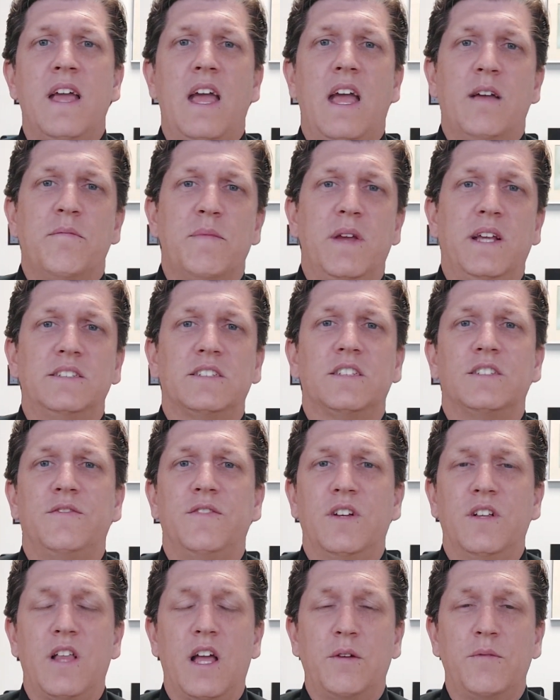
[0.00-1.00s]
and makes us
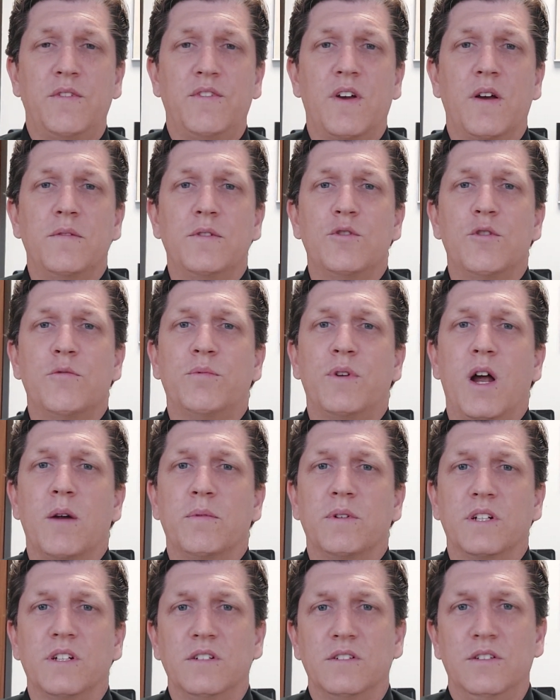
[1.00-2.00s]
feel like we've come to a
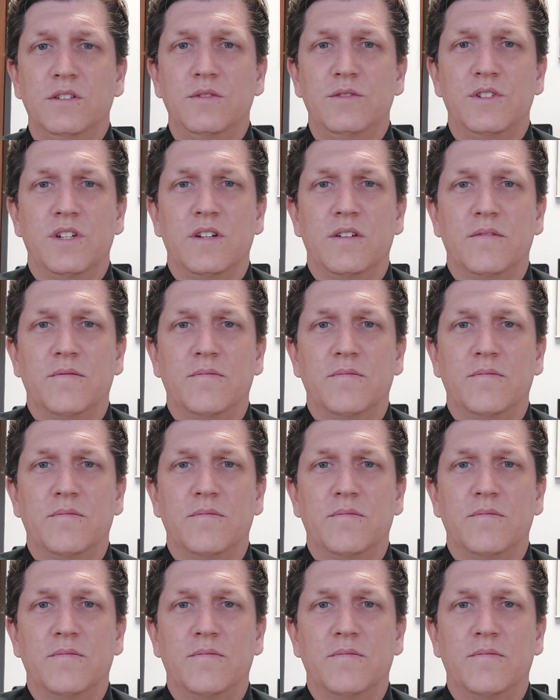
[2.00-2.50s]
proper conclusion.